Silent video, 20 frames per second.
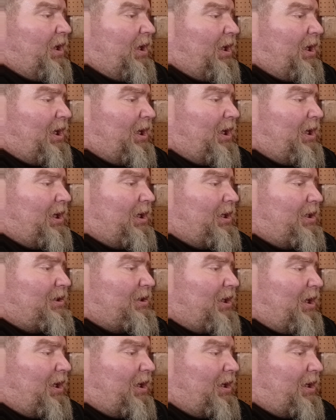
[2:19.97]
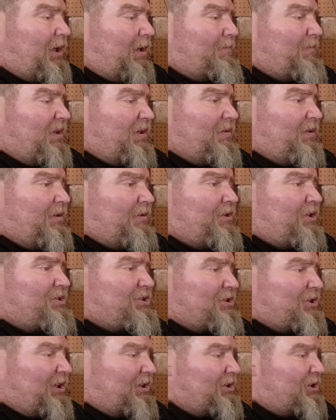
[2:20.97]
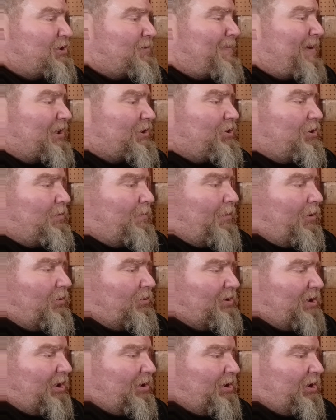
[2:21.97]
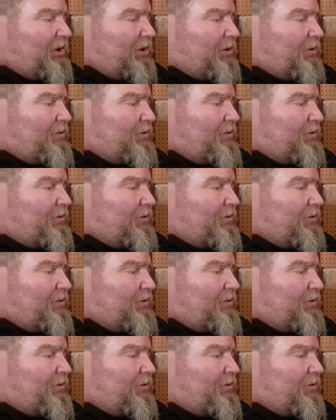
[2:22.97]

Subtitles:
And I may take this back to the bowling alley,